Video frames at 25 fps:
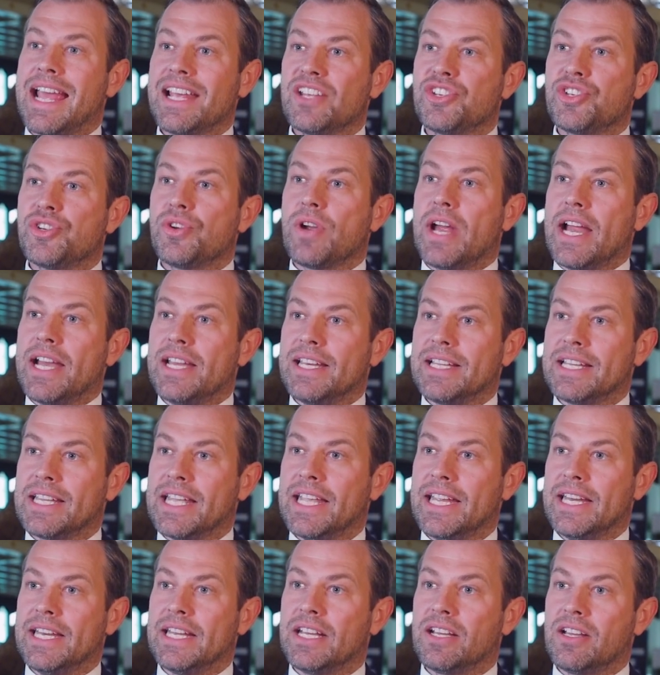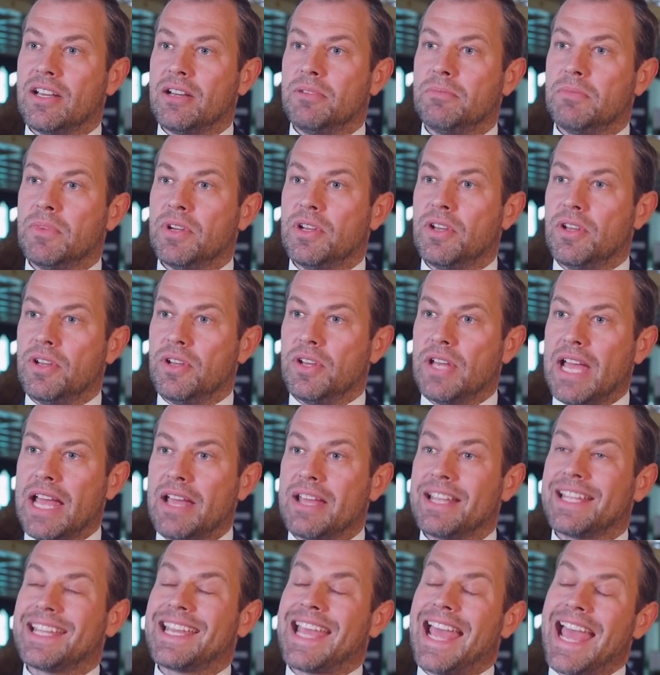as you're allocating
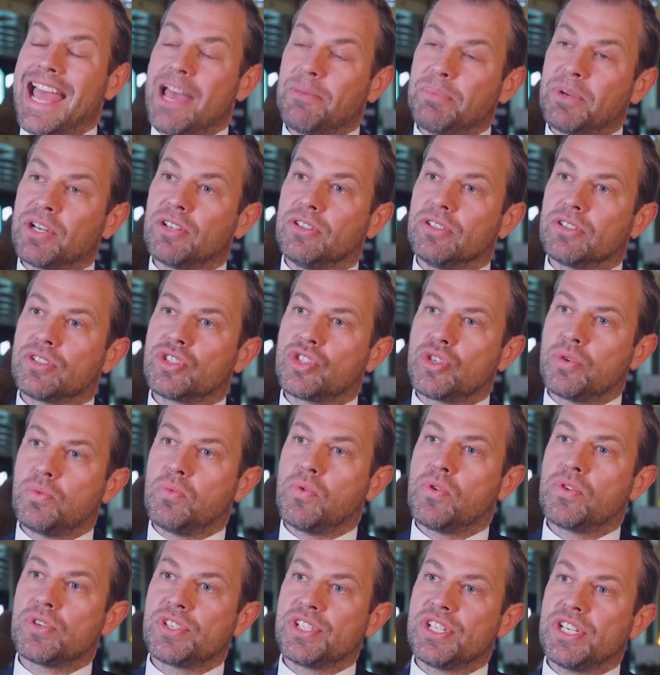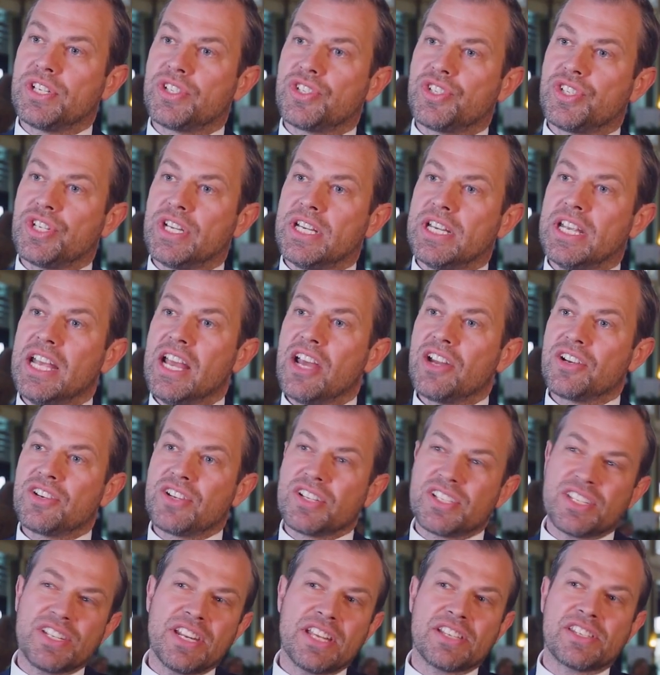capital towards ESG,
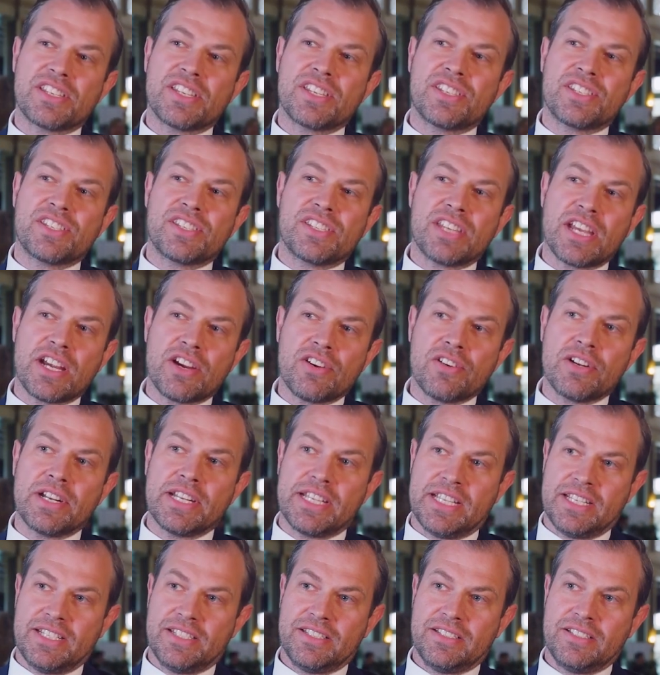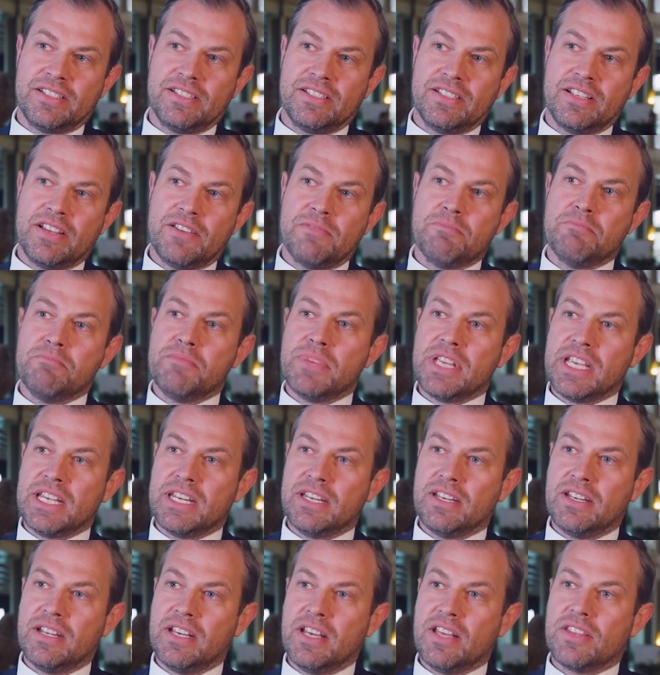doesn't necessarily
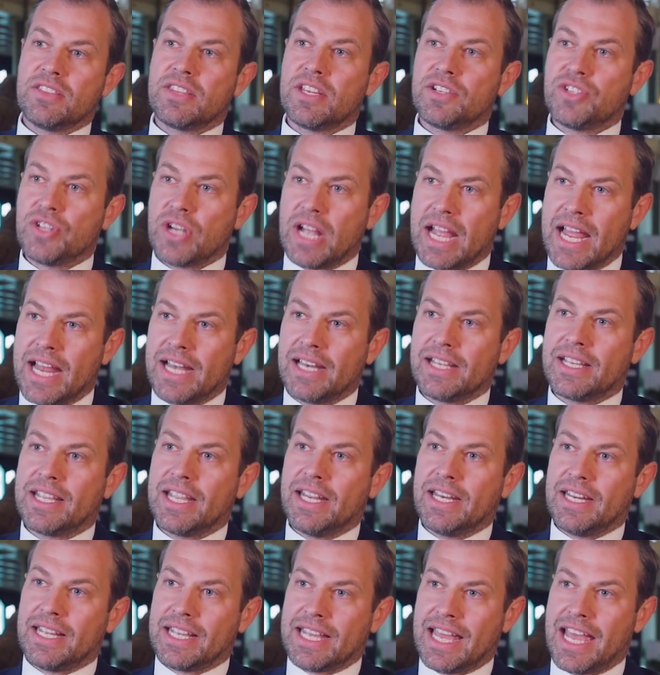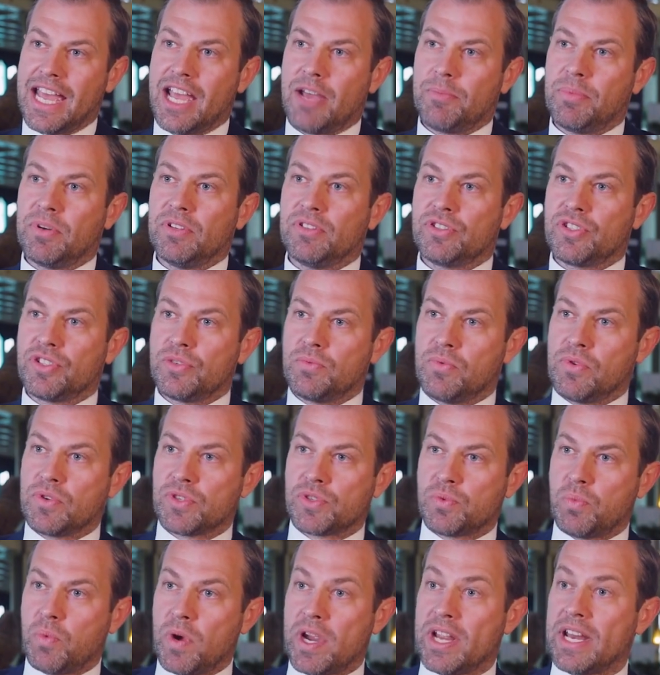mean that you're allocating capital
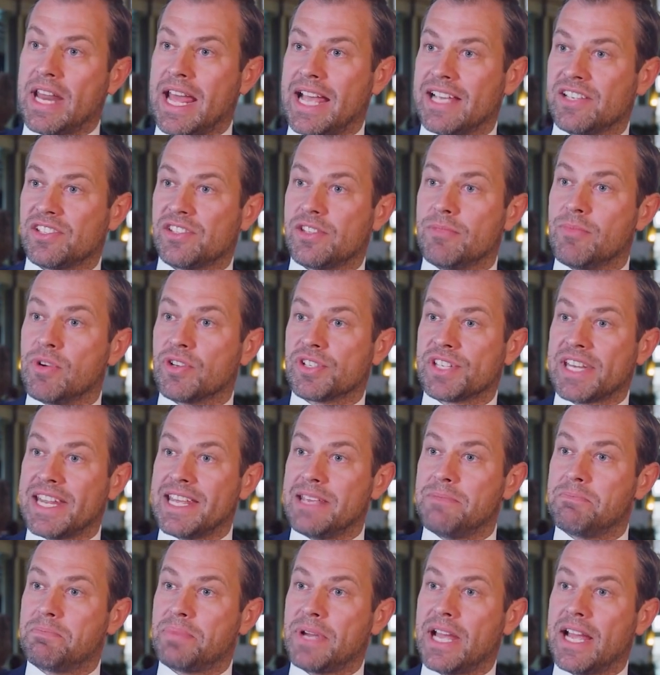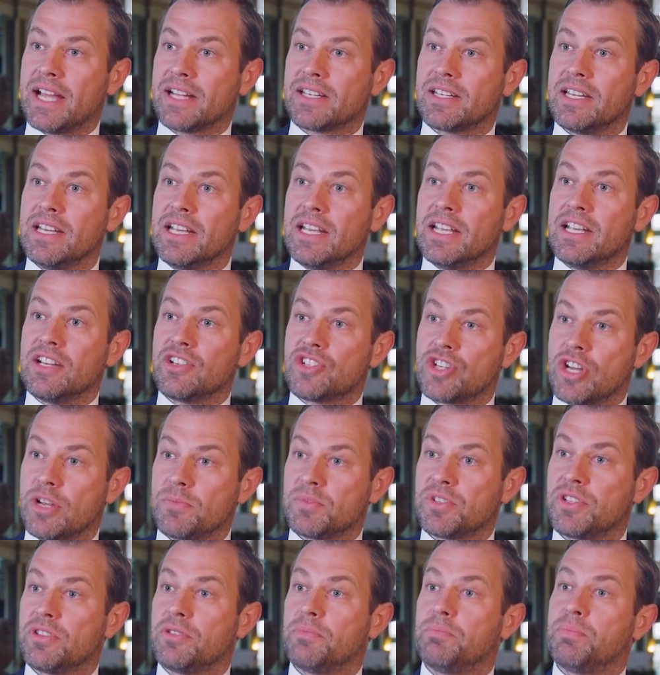towards where it has the most impact in
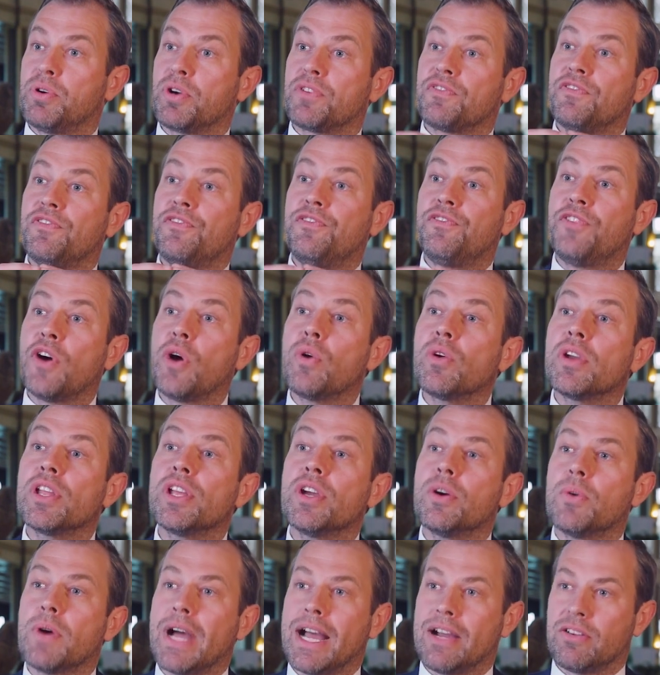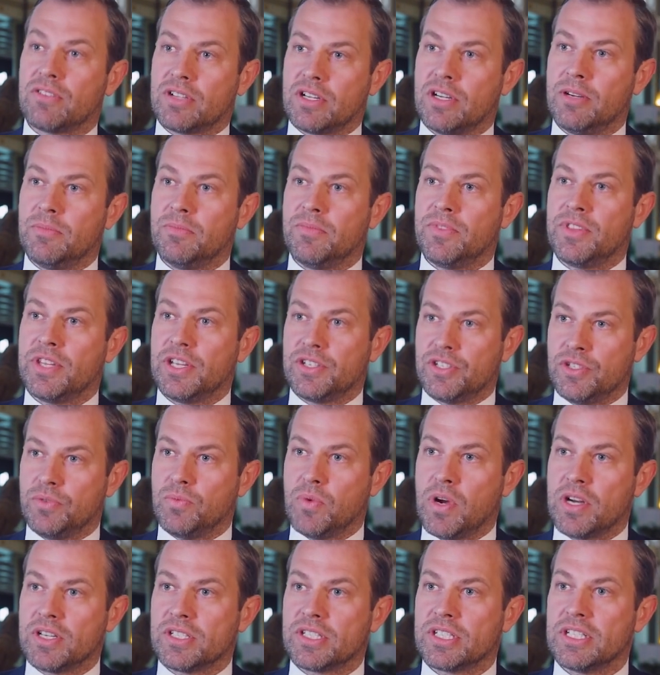terms of the portfolio outcome that you
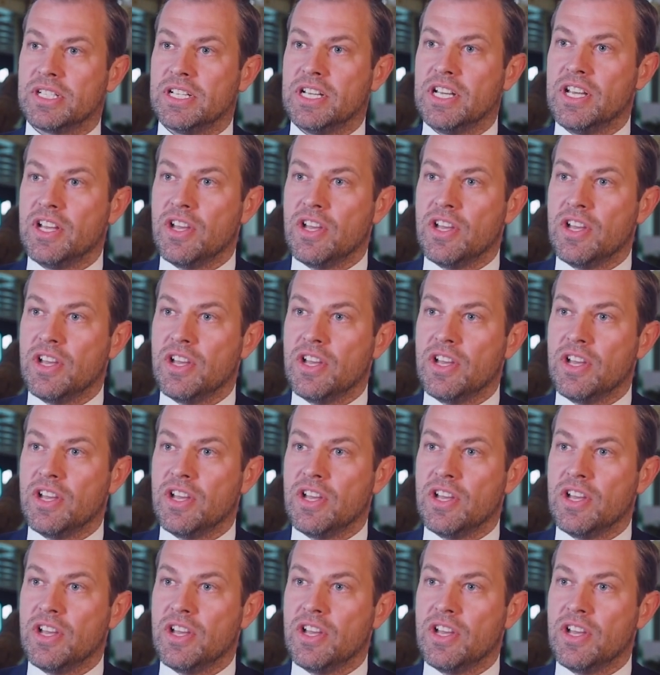want.